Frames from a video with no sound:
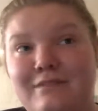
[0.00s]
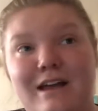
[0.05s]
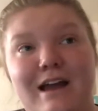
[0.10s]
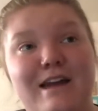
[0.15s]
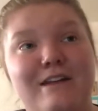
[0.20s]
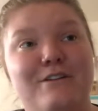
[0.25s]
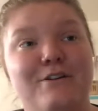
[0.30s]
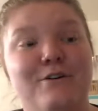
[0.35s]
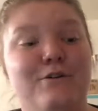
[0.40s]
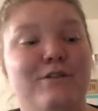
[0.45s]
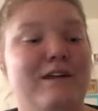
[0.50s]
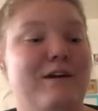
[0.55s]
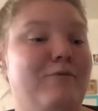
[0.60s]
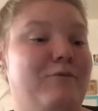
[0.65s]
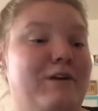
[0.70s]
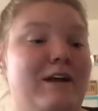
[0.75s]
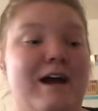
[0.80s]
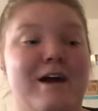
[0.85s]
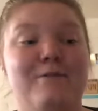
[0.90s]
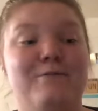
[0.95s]
I know that
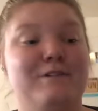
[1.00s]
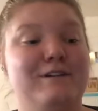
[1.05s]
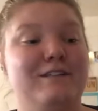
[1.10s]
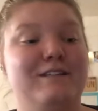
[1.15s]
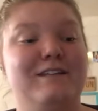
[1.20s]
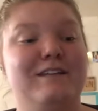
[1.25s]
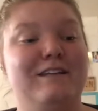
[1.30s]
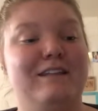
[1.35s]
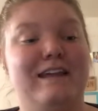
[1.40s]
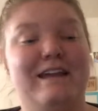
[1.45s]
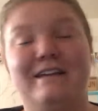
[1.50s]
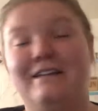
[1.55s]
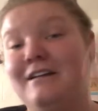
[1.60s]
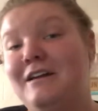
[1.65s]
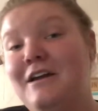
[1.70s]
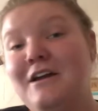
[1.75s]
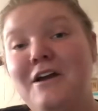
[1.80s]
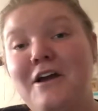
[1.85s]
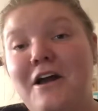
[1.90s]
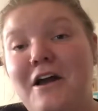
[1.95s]
when I was like
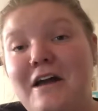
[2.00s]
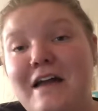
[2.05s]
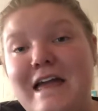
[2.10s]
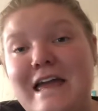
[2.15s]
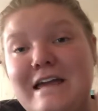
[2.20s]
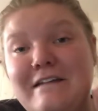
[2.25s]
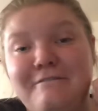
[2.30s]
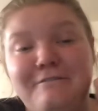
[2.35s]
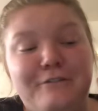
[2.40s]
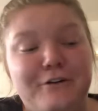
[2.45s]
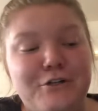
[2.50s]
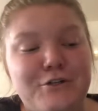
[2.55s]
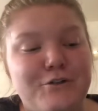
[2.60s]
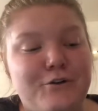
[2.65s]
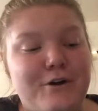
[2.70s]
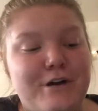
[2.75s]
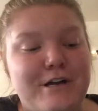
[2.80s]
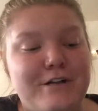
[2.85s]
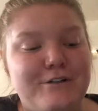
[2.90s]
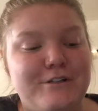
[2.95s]
in 1st
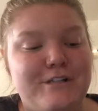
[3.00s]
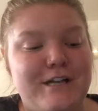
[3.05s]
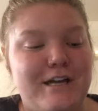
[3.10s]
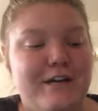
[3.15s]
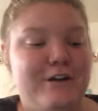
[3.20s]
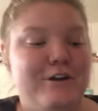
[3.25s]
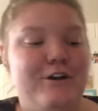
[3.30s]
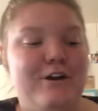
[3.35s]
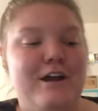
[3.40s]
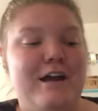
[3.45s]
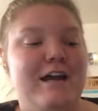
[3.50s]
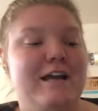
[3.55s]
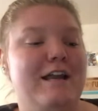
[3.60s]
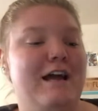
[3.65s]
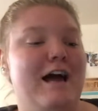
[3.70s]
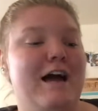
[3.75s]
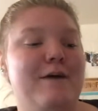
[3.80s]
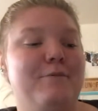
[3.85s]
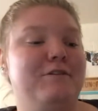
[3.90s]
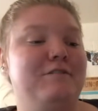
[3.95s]
grade or 2nd grade,
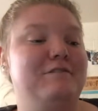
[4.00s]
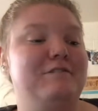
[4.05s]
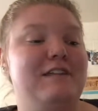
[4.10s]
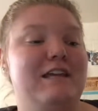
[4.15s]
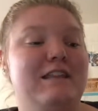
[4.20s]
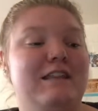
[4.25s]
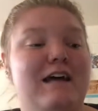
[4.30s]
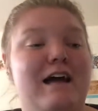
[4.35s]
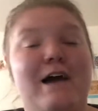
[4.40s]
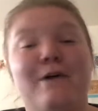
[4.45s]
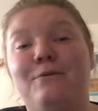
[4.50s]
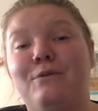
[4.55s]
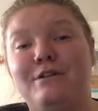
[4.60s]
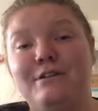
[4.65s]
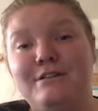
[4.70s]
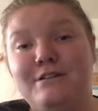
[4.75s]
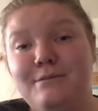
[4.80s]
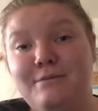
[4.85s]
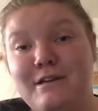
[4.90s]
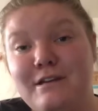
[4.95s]
I would have said that I
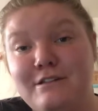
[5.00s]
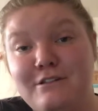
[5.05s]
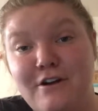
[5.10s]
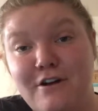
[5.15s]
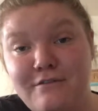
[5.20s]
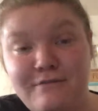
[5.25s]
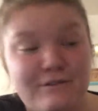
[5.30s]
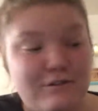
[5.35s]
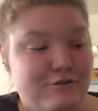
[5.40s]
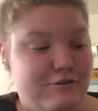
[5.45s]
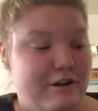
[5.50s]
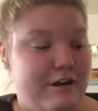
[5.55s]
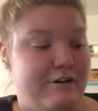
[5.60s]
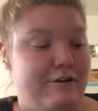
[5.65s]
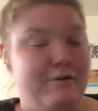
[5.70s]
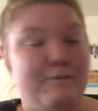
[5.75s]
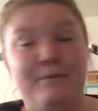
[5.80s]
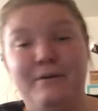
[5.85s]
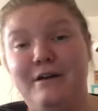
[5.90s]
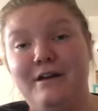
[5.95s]
wanted to be a dolphin
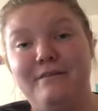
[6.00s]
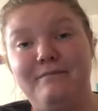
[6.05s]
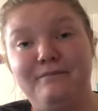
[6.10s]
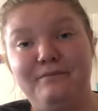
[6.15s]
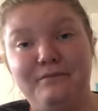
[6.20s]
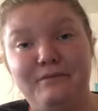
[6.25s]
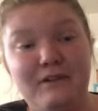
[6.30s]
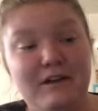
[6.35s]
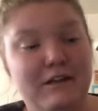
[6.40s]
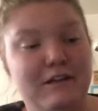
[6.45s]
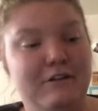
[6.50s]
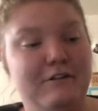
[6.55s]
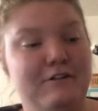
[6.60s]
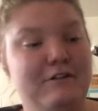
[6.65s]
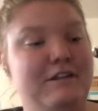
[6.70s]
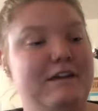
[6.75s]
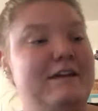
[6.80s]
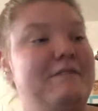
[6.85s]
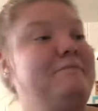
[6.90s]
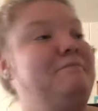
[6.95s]
trainer, but
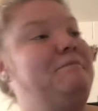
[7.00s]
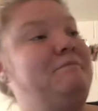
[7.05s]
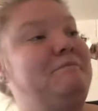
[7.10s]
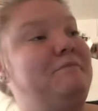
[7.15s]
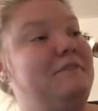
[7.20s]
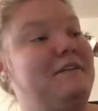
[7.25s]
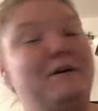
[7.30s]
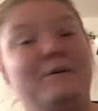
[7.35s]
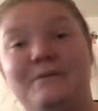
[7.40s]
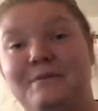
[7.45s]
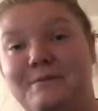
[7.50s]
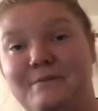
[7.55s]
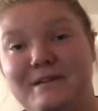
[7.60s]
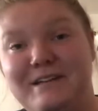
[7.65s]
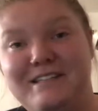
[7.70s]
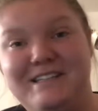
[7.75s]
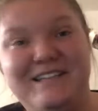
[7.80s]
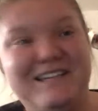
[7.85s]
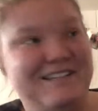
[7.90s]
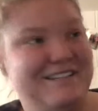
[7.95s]
clearly I want to
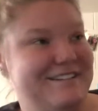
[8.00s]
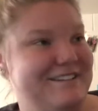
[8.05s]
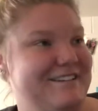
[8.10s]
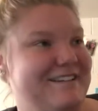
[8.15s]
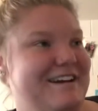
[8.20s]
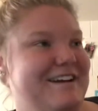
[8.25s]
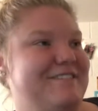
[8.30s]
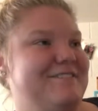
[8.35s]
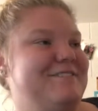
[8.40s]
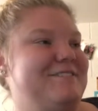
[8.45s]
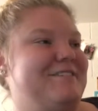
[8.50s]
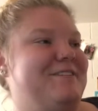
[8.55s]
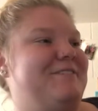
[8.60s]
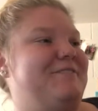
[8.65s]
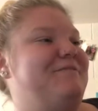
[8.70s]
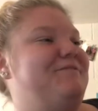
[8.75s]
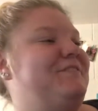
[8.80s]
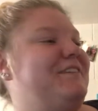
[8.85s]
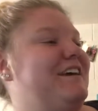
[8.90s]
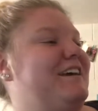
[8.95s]
be a teacher now,
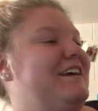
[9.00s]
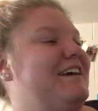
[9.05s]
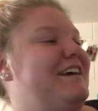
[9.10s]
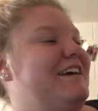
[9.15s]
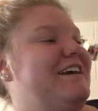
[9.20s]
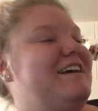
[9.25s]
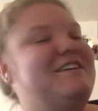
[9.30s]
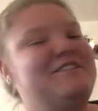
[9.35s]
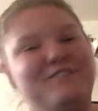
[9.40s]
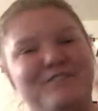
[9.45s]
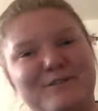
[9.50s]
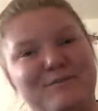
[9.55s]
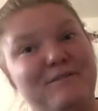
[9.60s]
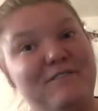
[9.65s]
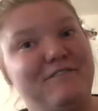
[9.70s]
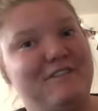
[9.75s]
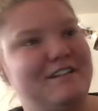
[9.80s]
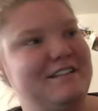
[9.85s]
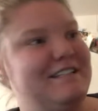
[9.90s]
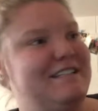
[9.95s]
so it would just
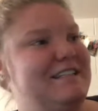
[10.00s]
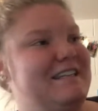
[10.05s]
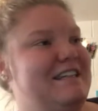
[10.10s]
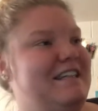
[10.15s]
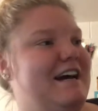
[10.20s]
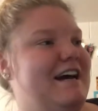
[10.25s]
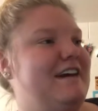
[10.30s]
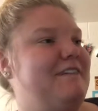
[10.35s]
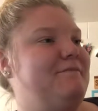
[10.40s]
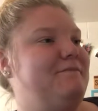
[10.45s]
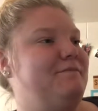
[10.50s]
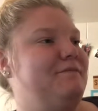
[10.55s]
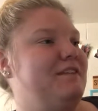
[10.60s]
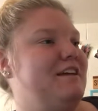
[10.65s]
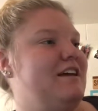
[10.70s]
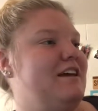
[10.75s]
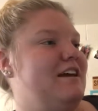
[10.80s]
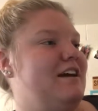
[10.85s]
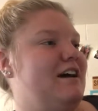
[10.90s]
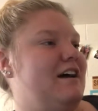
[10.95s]
be fun to see that.
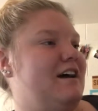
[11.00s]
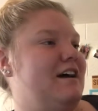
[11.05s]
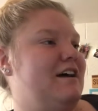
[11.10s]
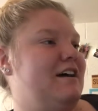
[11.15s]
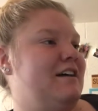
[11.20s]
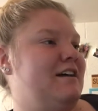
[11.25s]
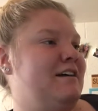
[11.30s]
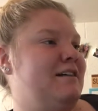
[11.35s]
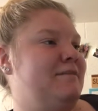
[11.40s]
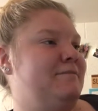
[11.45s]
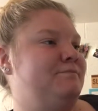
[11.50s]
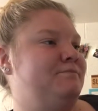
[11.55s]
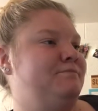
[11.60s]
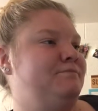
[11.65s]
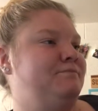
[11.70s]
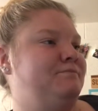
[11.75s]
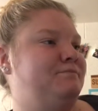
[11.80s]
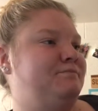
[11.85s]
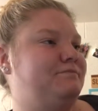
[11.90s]
I